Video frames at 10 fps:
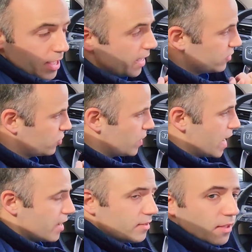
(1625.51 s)
and
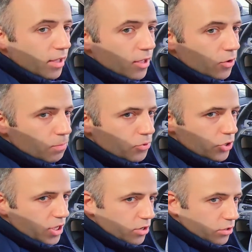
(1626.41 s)
create
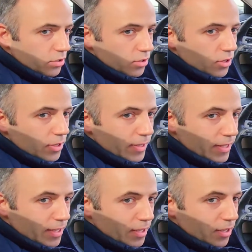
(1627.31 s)
pretty good
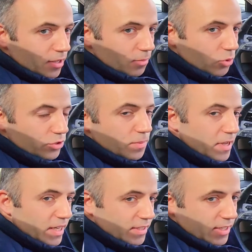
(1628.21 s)

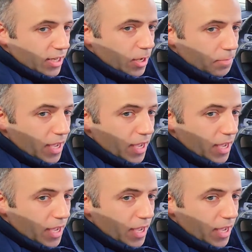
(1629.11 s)
multimedia setup.